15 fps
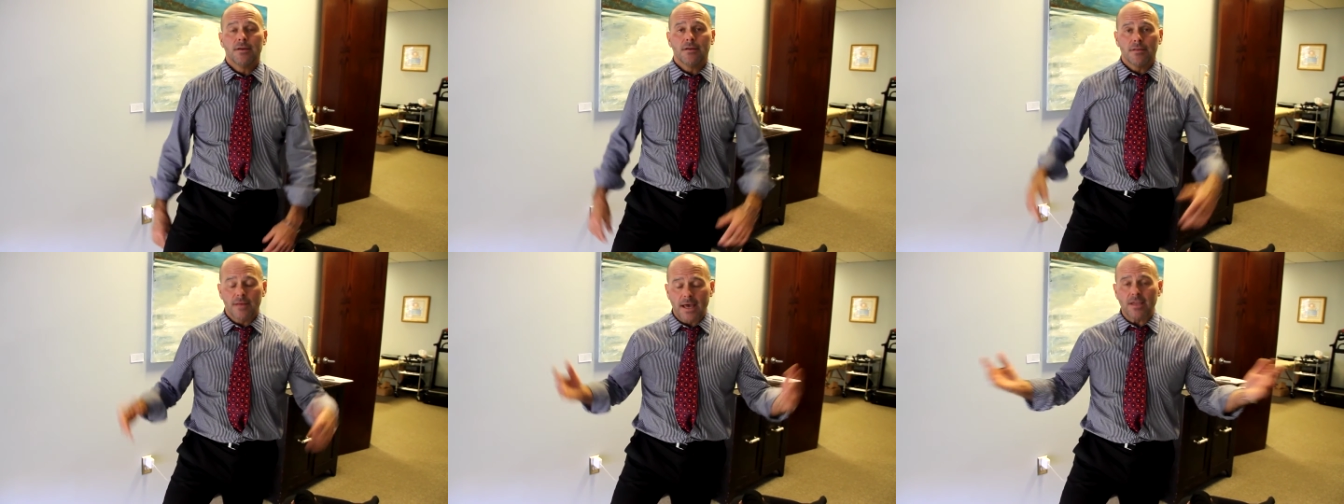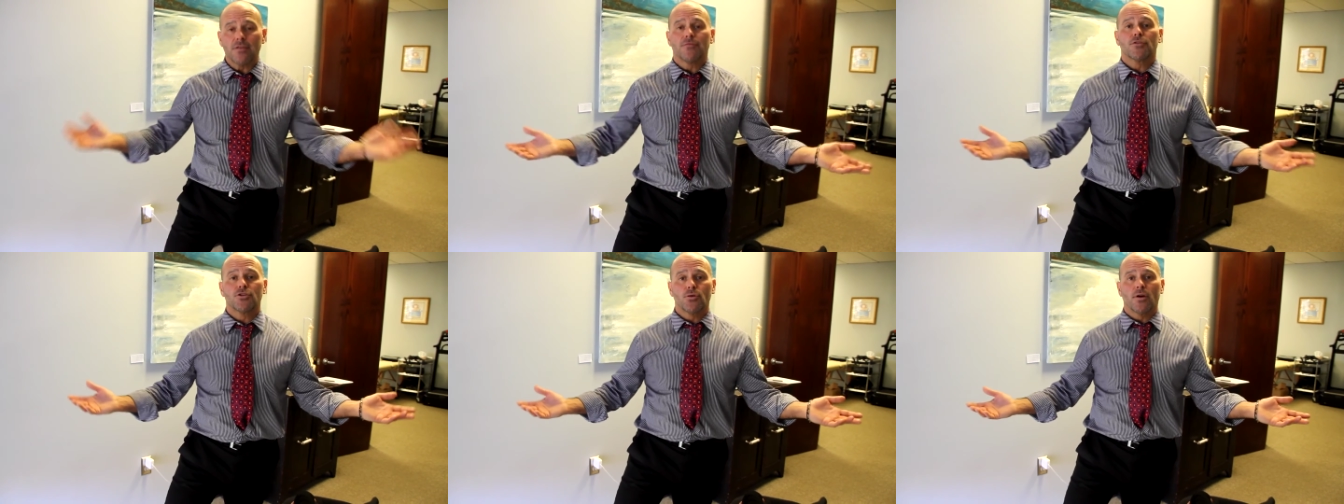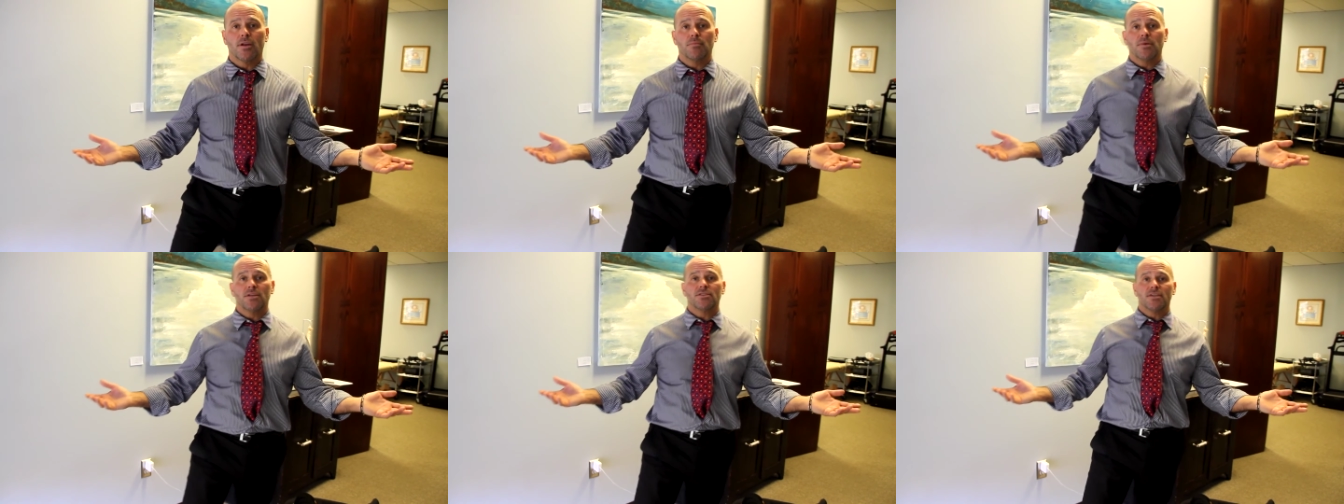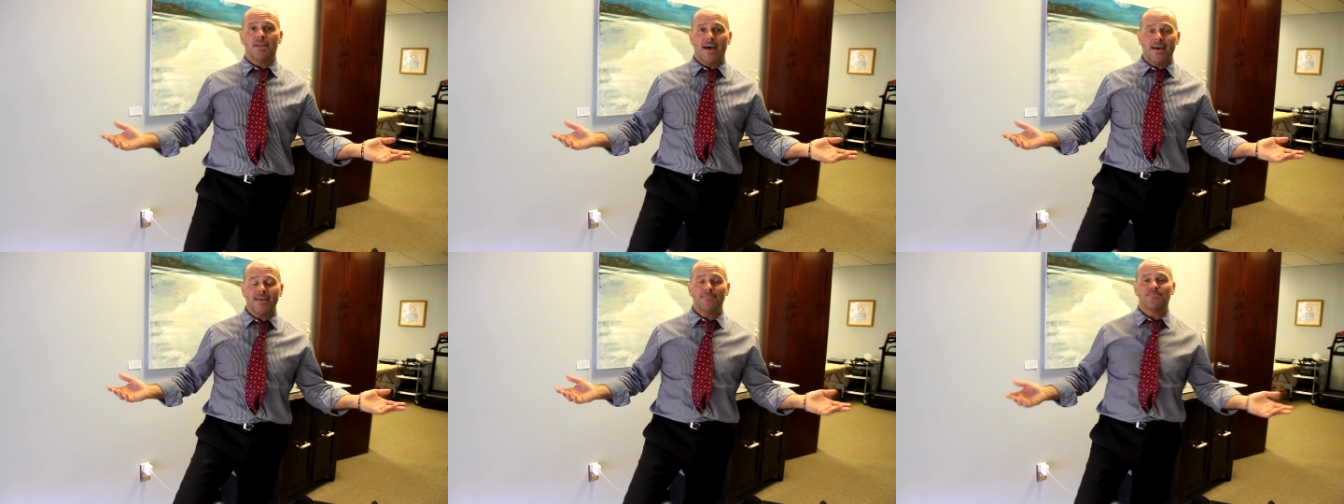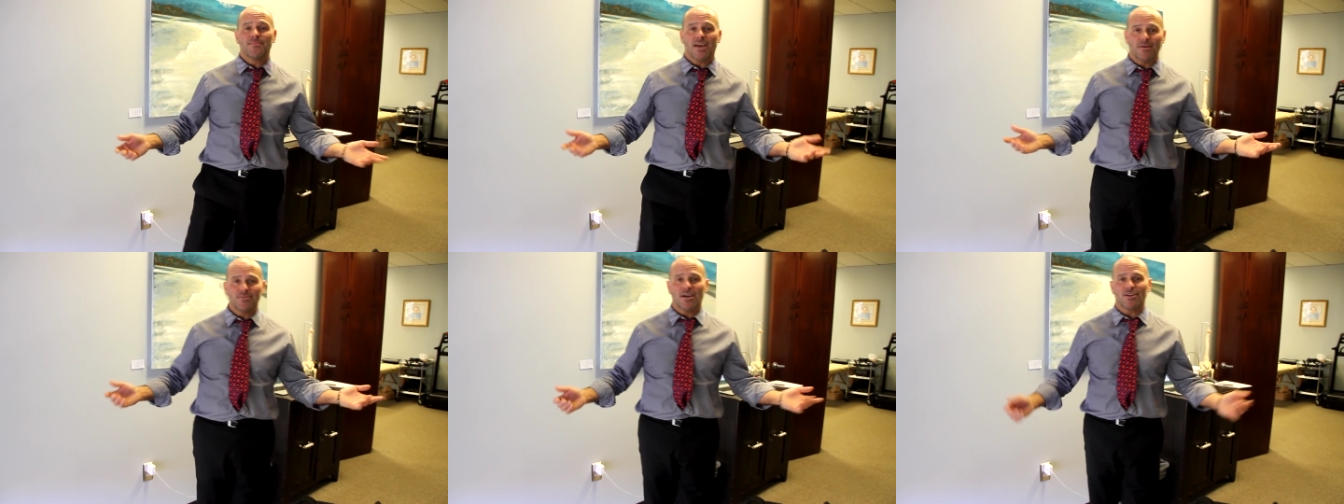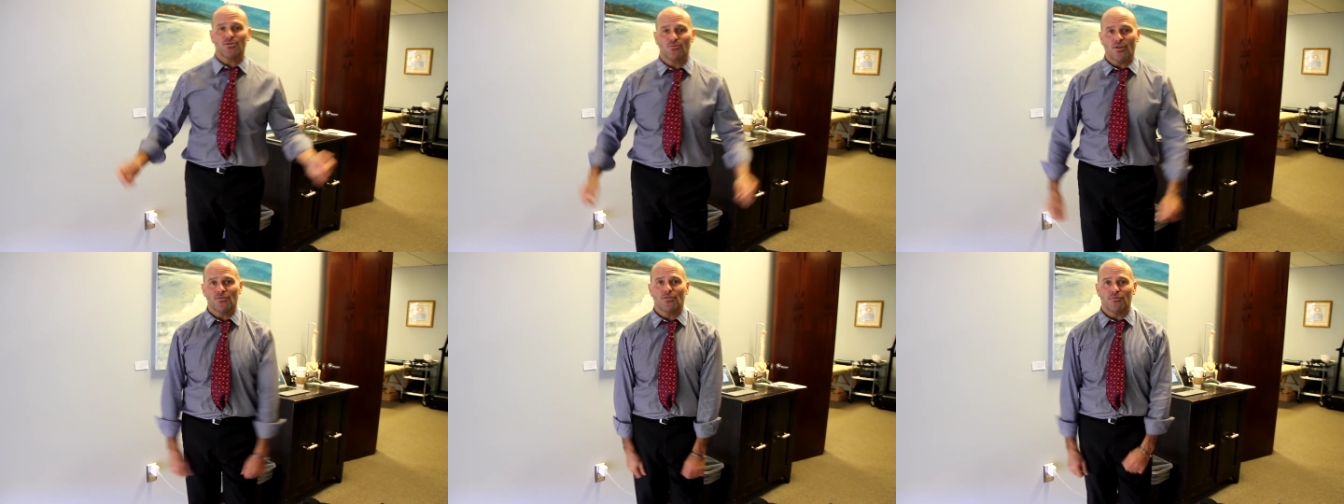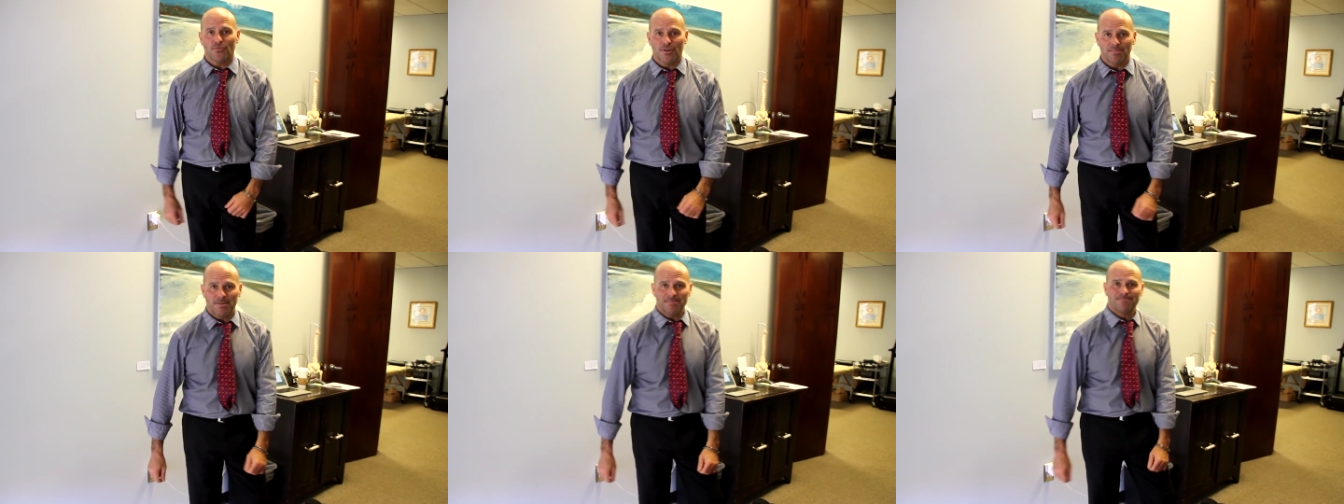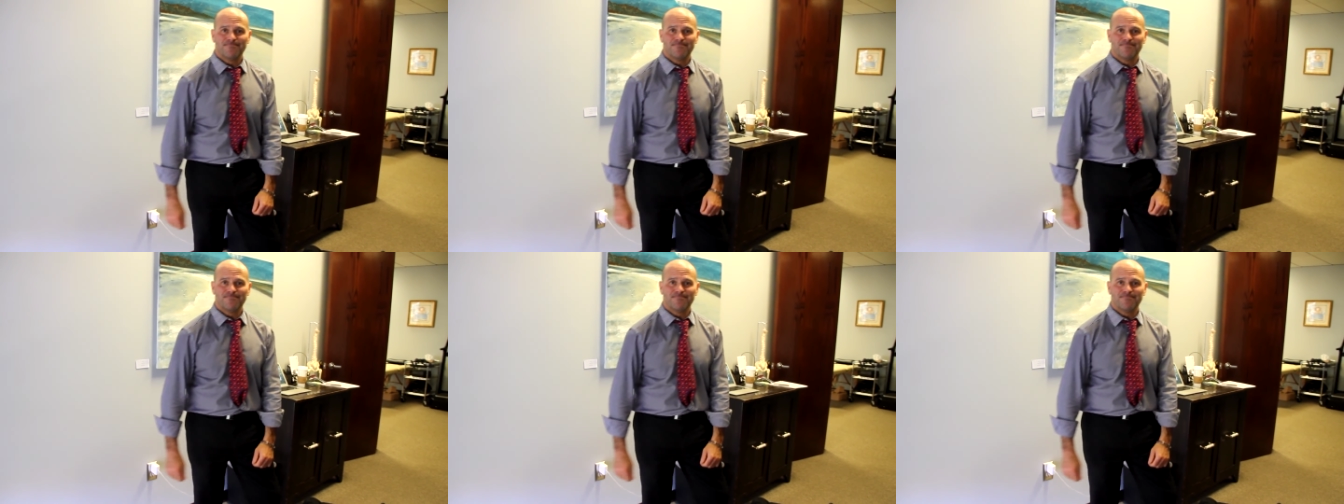Thank you for joining me today. I'm Dr. Russell Friedman.